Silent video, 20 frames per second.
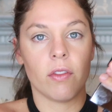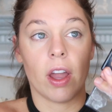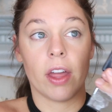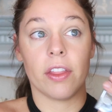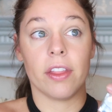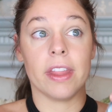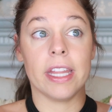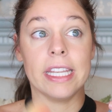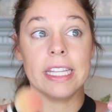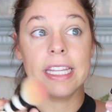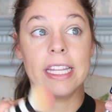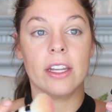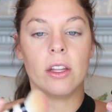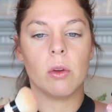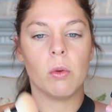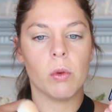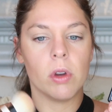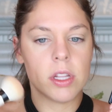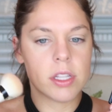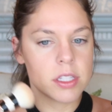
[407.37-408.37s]
rather than
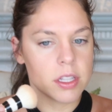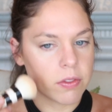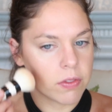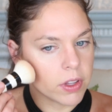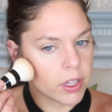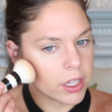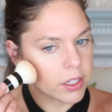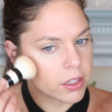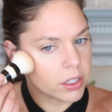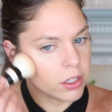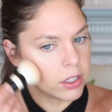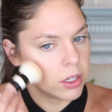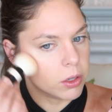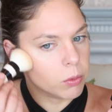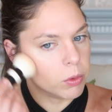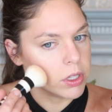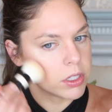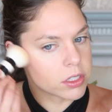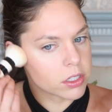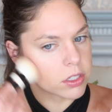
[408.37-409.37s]
little ones. I feel like the little
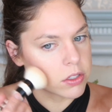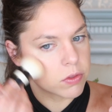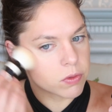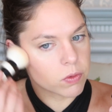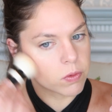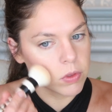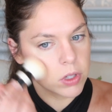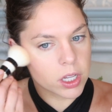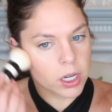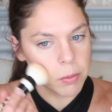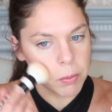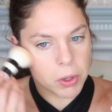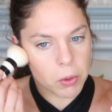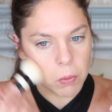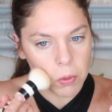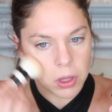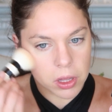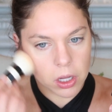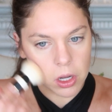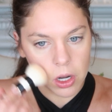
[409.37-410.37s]
one's just gonna be
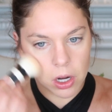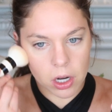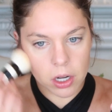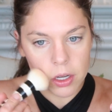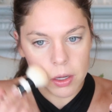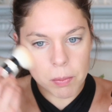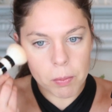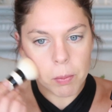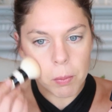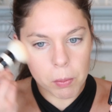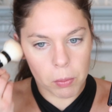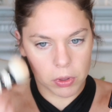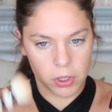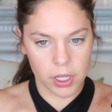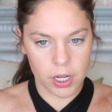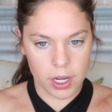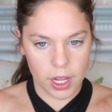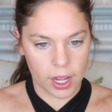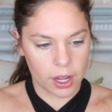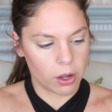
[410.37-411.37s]
really hard to
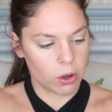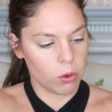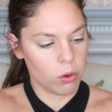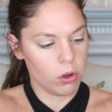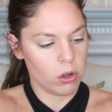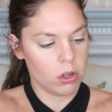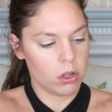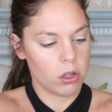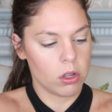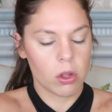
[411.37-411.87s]
blend out.